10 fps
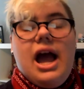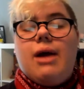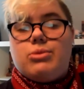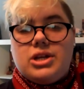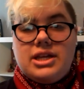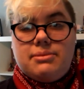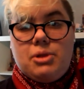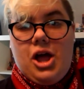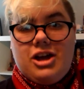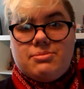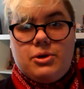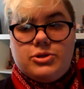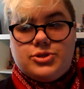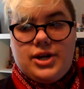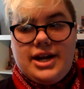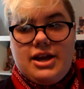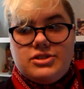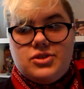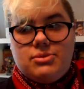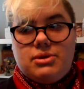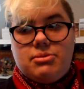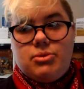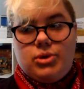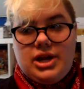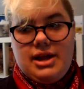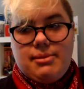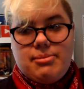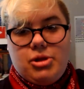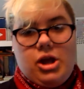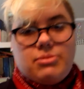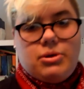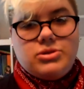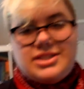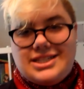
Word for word: I'm working on a blog post right now, so I'm going to be working on my blog post.